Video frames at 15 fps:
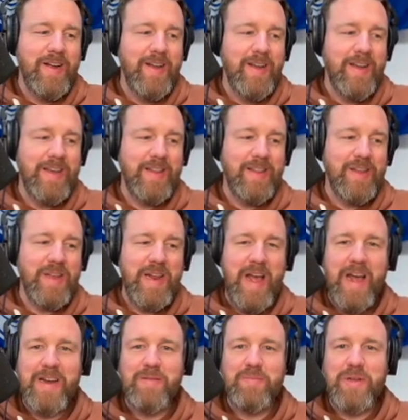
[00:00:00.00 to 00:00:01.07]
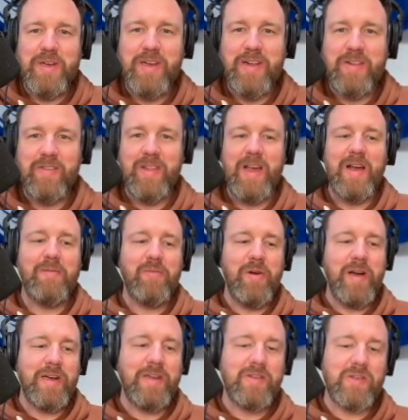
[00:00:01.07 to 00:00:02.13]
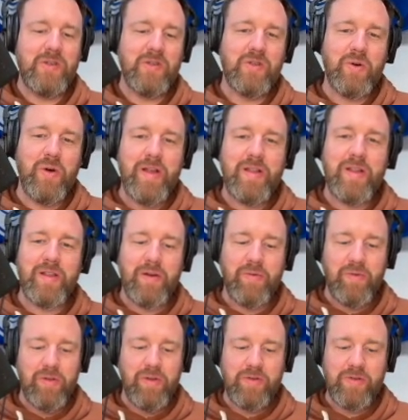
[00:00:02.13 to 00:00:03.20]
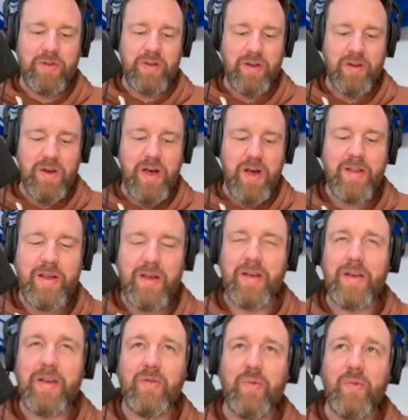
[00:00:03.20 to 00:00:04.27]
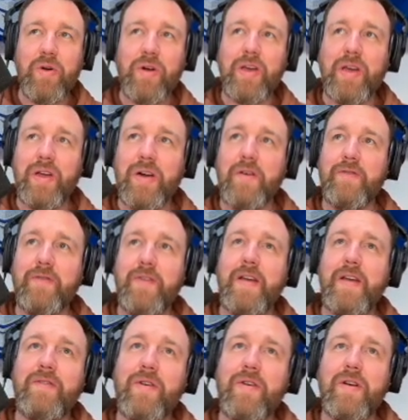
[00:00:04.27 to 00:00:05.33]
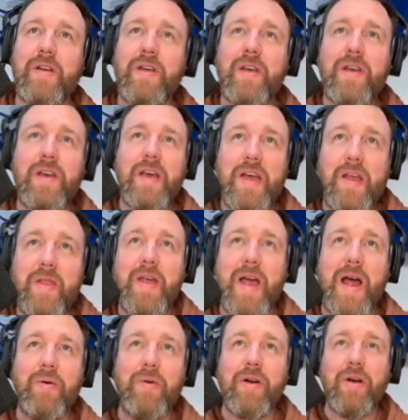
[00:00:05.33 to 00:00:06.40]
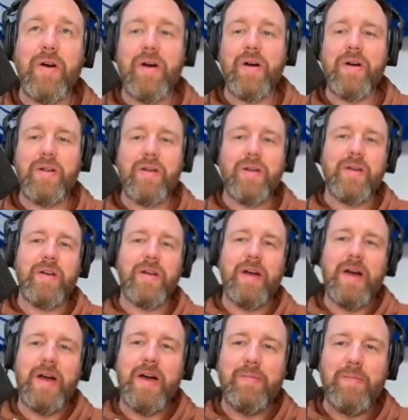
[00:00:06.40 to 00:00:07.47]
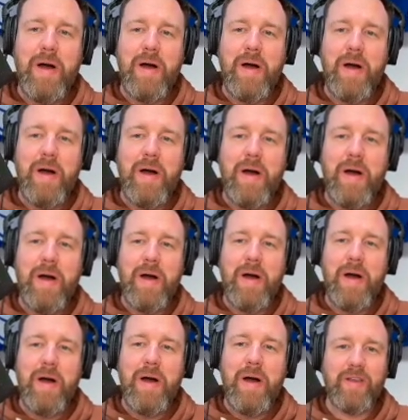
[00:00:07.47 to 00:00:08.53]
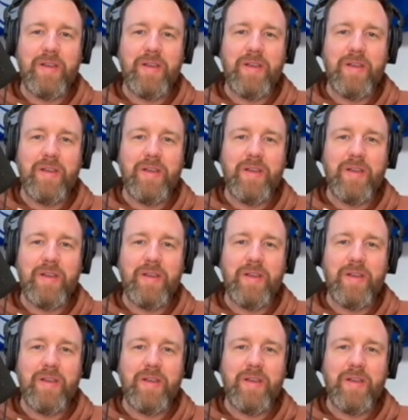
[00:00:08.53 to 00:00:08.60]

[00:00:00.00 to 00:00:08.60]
it had to be against them, right? So I think there's nothing is working in our favor in that regard. I do think